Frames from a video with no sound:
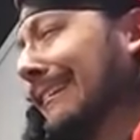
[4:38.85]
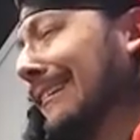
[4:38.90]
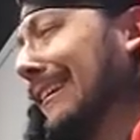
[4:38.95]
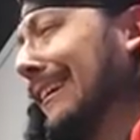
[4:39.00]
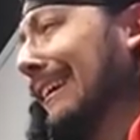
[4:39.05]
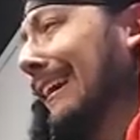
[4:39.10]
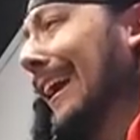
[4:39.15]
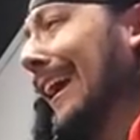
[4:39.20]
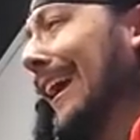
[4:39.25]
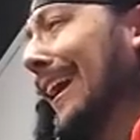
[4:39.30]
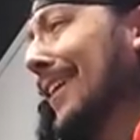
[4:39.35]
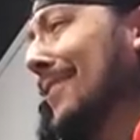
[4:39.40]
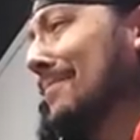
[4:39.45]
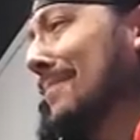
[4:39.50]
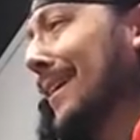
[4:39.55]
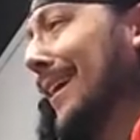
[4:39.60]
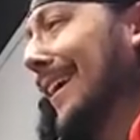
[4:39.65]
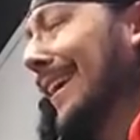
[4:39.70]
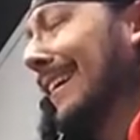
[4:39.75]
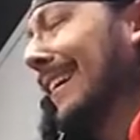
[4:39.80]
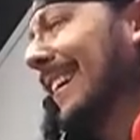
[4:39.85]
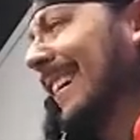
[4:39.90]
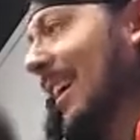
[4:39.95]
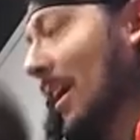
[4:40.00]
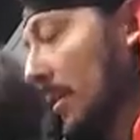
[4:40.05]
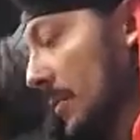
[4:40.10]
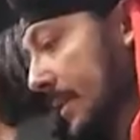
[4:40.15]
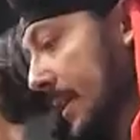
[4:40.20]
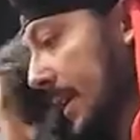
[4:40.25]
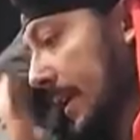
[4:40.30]
she hit me.
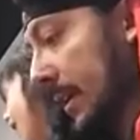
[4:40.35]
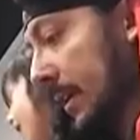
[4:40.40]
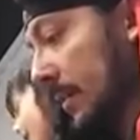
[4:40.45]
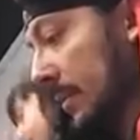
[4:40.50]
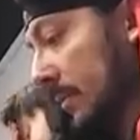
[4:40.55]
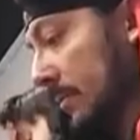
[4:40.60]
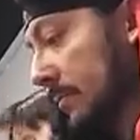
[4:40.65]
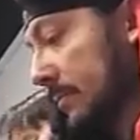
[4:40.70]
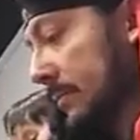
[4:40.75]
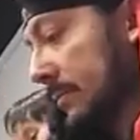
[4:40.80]
Oh, thank you.